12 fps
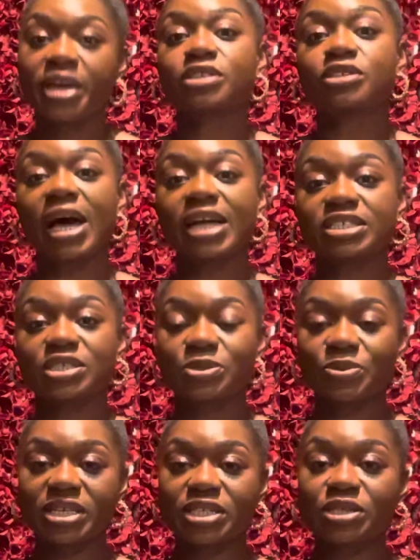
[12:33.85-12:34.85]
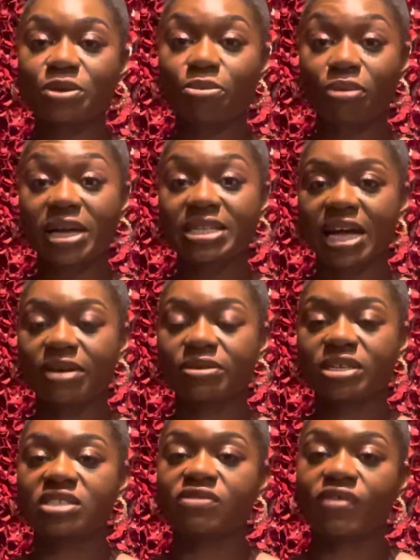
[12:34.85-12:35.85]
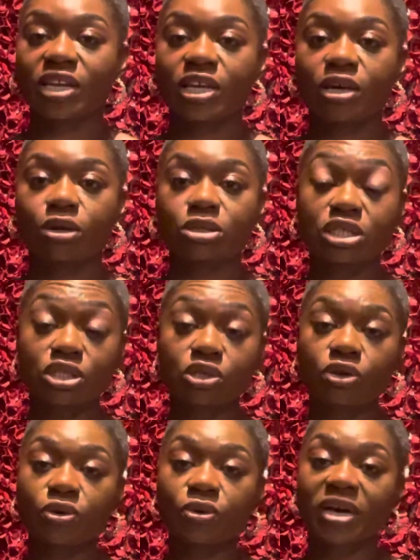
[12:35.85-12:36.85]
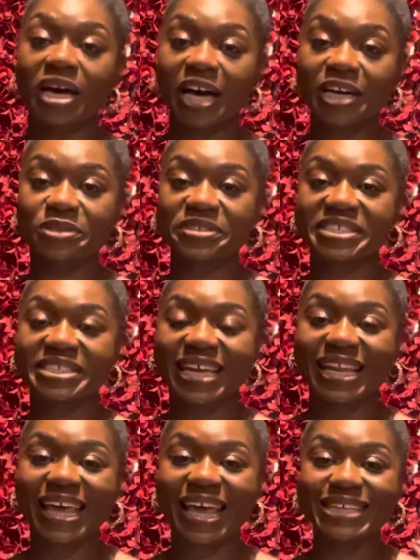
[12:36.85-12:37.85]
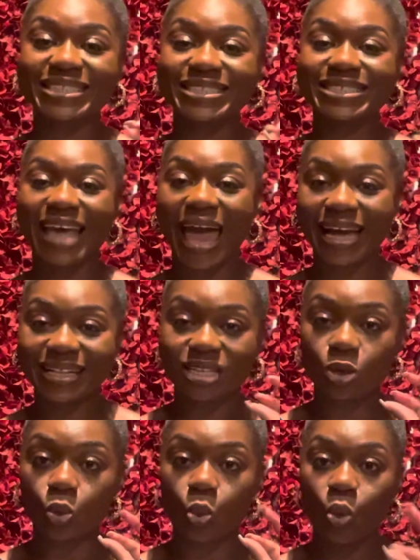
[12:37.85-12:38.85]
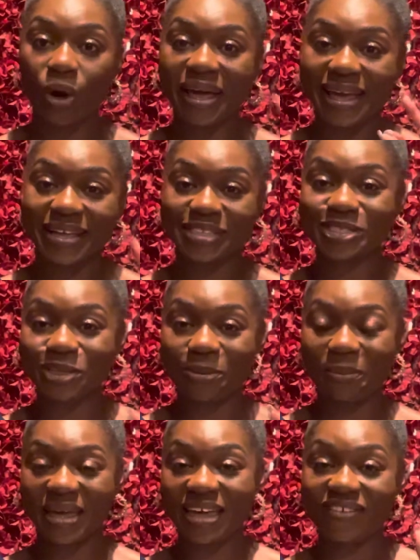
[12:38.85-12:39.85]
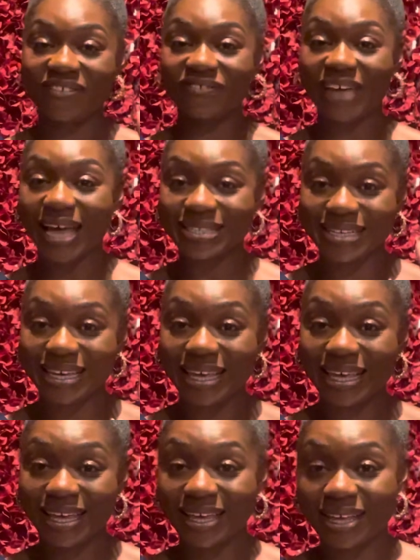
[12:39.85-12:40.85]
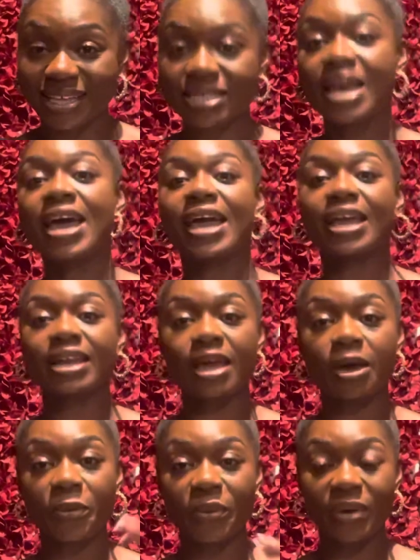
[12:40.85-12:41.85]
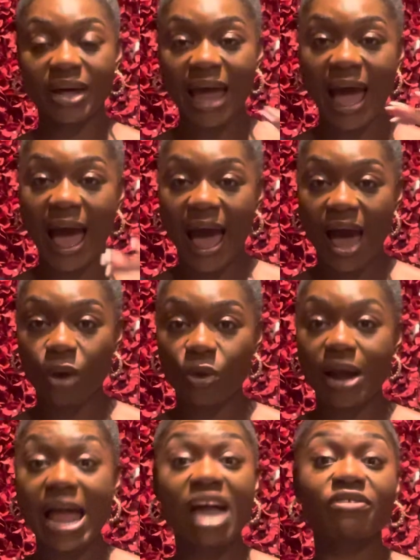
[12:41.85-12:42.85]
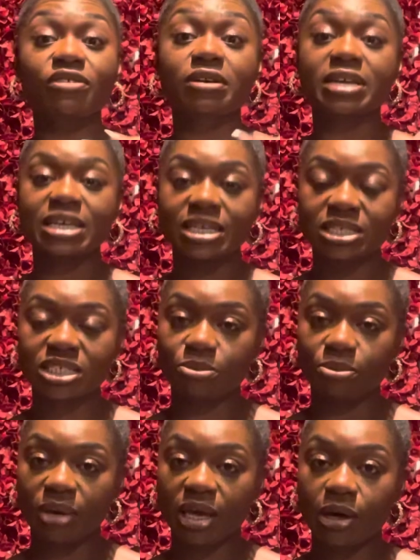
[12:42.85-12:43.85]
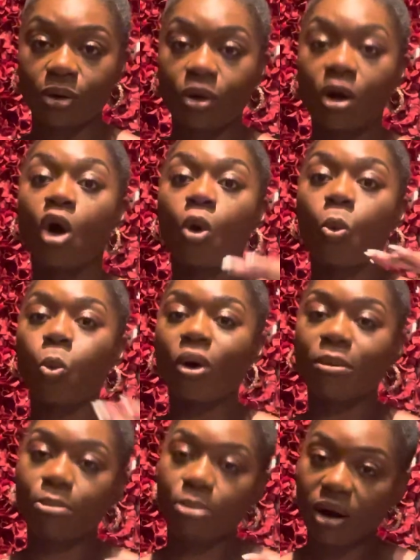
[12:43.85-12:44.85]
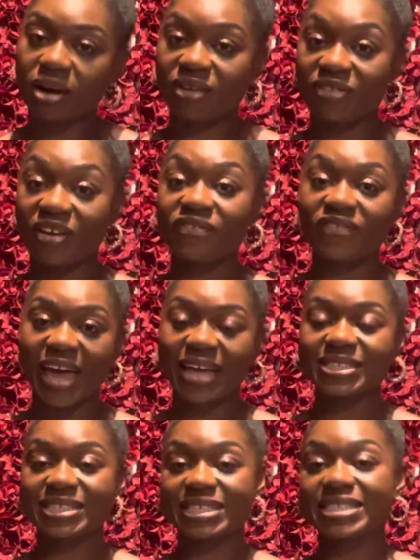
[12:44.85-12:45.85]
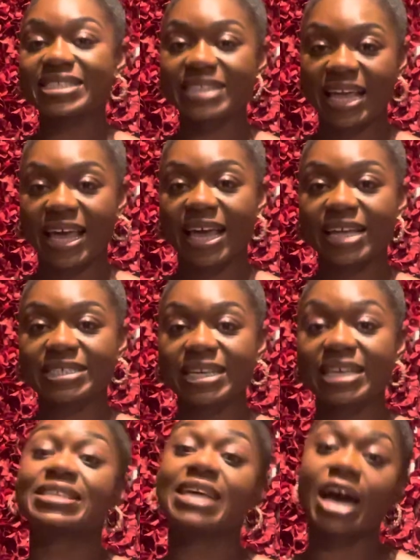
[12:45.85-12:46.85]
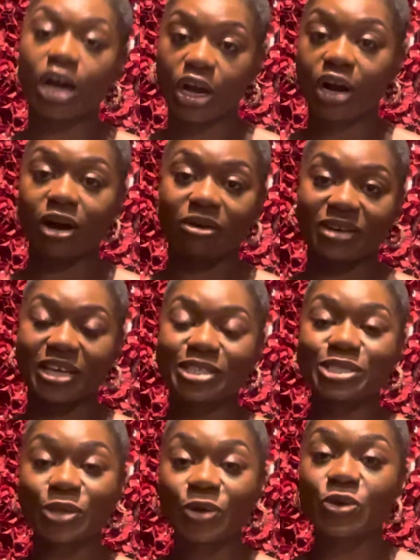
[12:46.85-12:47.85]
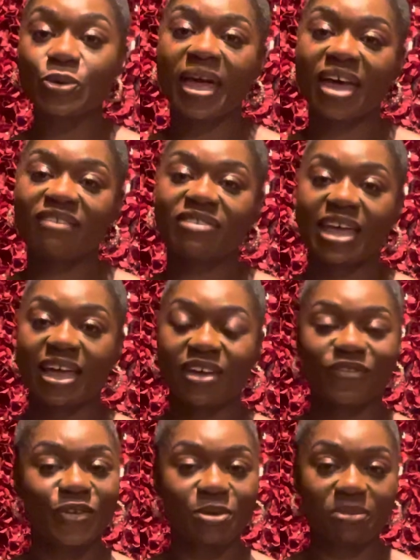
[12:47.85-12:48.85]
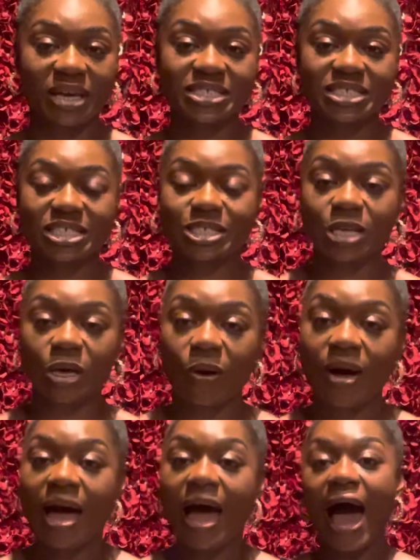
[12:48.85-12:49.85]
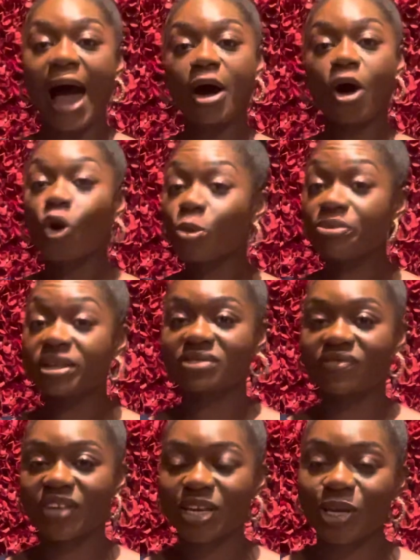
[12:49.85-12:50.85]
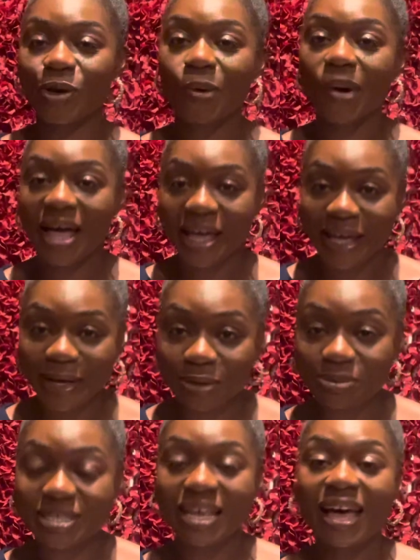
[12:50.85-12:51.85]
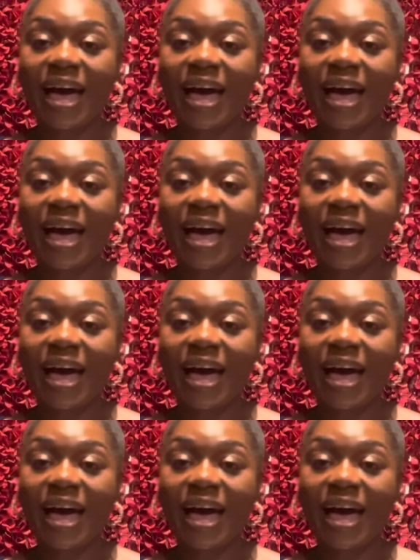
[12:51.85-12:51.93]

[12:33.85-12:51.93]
So I just wanted to break down this video just so you can understand exactly what intermittent fasting is, and at what hour after each meal what part of the fasting stage is occurring, so you have that information. So I hope this video helped.